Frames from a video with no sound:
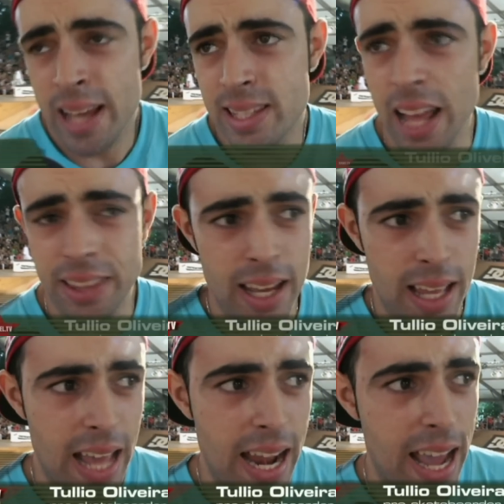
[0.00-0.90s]
it's nothing
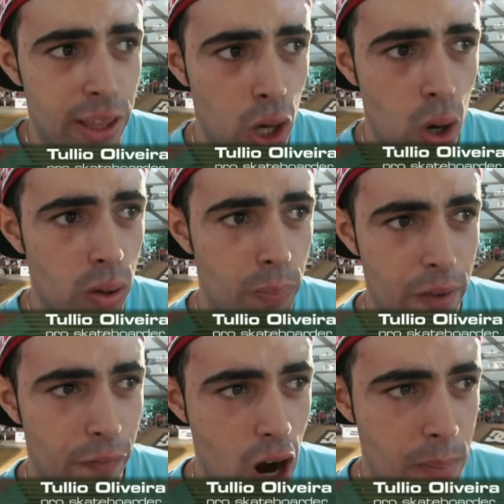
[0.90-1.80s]
that I do
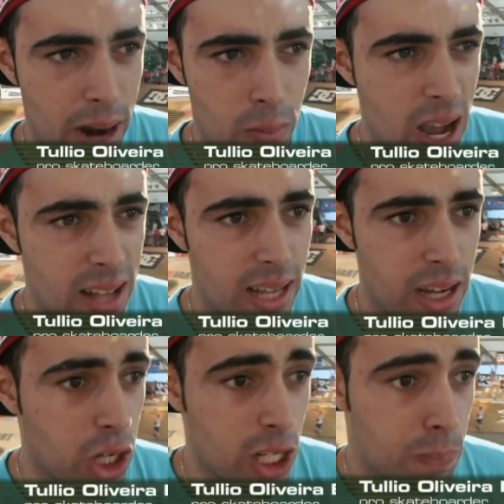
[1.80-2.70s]
before my runs. I
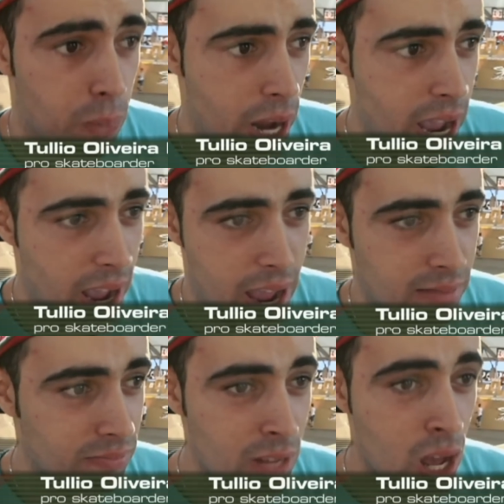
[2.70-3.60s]
just pray and
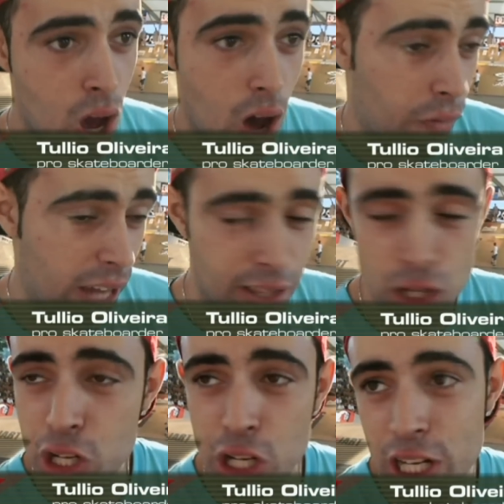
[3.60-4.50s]
hopefully I
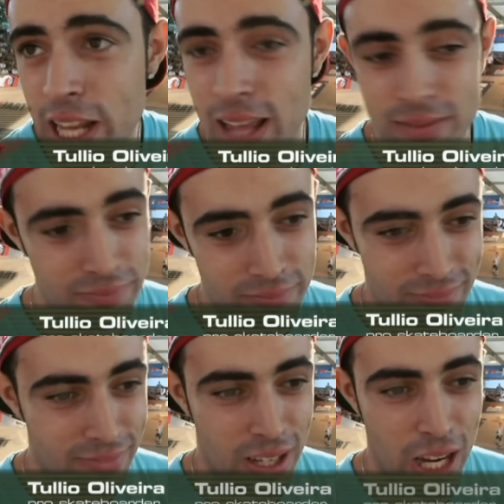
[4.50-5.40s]
do good and
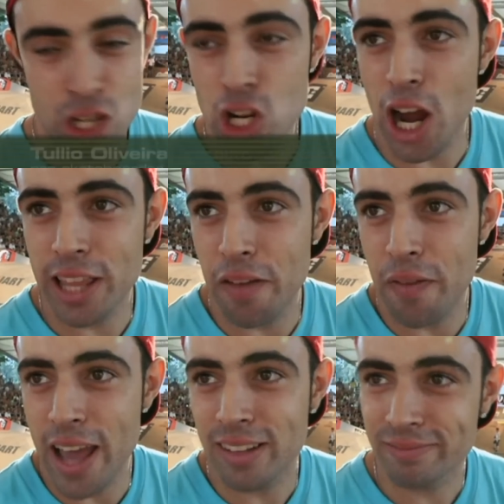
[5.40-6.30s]
enjoy the
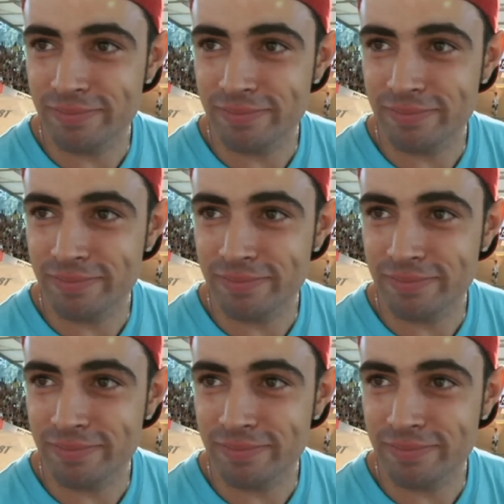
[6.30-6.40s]
event.